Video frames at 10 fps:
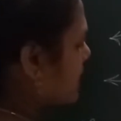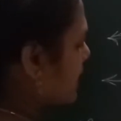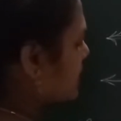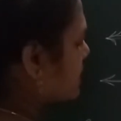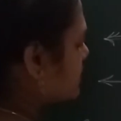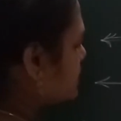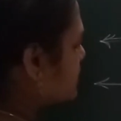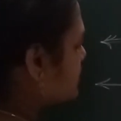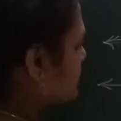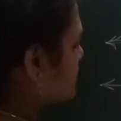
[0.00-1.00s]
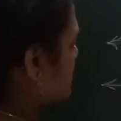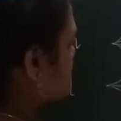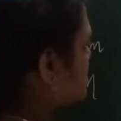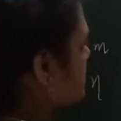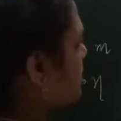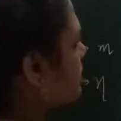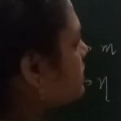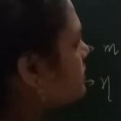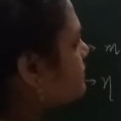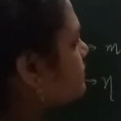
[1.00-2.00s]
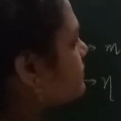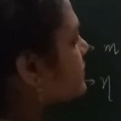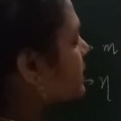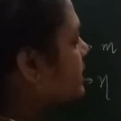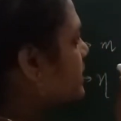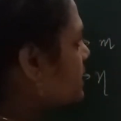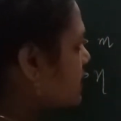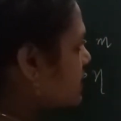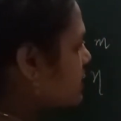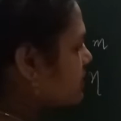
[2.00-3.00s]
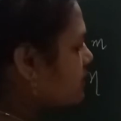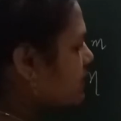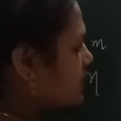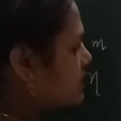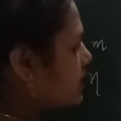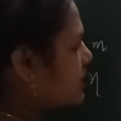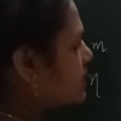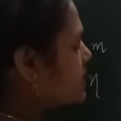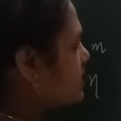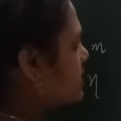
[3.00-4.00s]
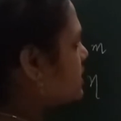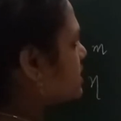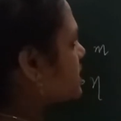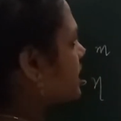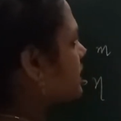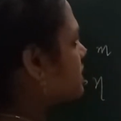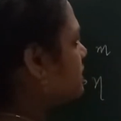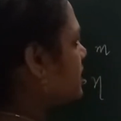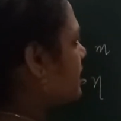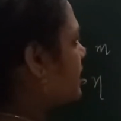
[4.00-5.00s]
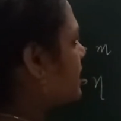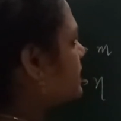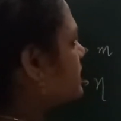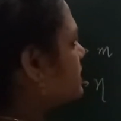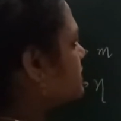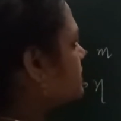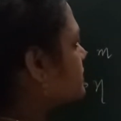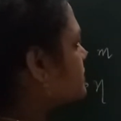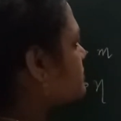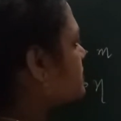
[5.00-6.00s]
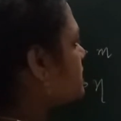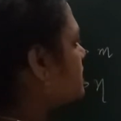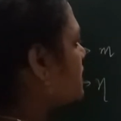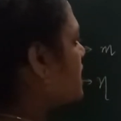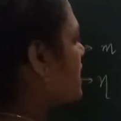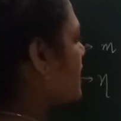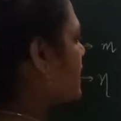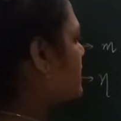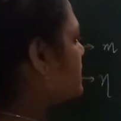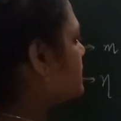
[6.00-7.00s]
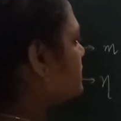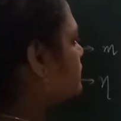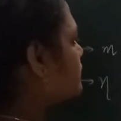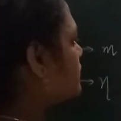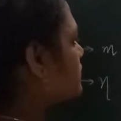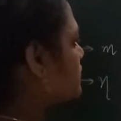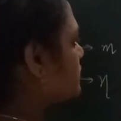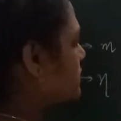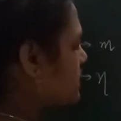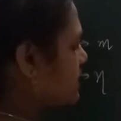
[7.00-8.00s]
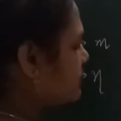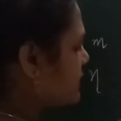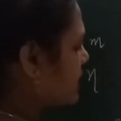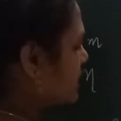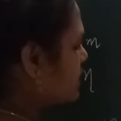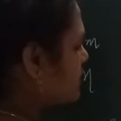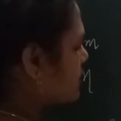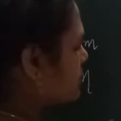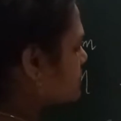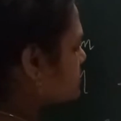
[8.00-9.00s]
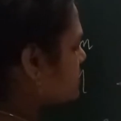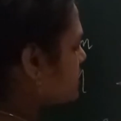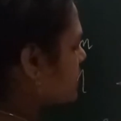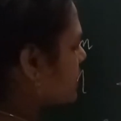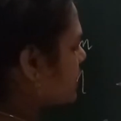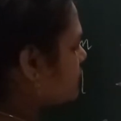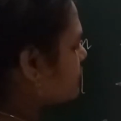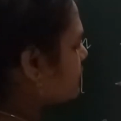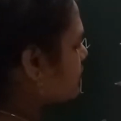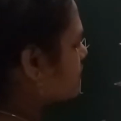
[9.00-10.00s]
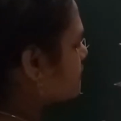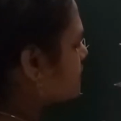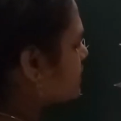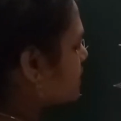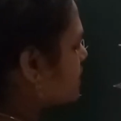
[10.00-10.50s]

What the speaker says: angle 2 is your alternate interior angle, and here 3 and here 4, then your 3 and 4